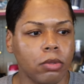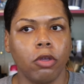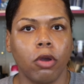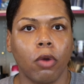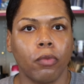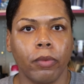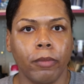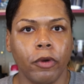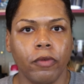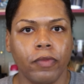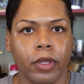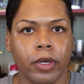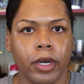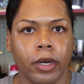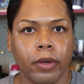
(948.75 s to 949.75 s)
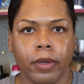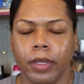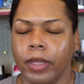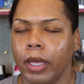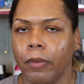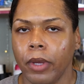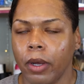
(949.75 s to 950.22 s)
You're gonna remove the dirt
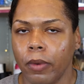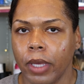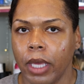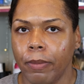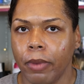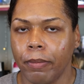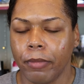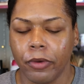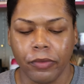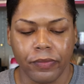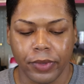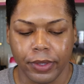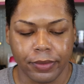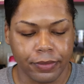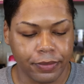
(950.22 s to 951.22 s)
and then we're gonna keep it moving.